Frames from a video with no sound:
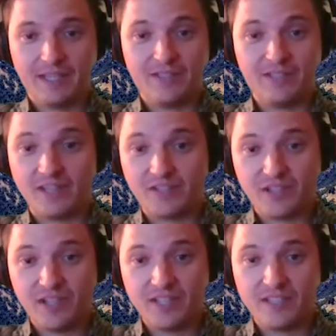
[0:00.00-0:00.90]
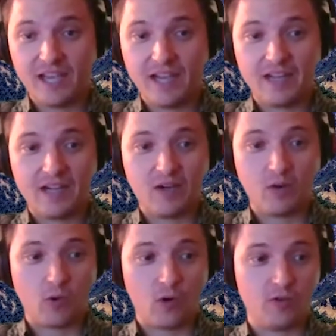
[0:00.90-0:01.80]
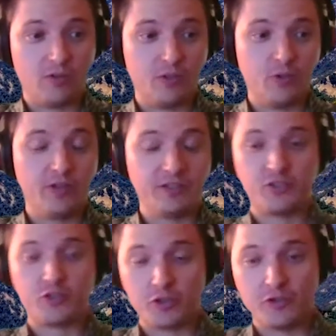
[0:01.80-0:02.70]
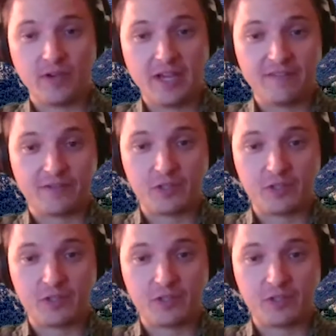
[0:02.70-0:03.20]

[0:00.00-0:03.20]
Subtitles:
density data or doing a survey for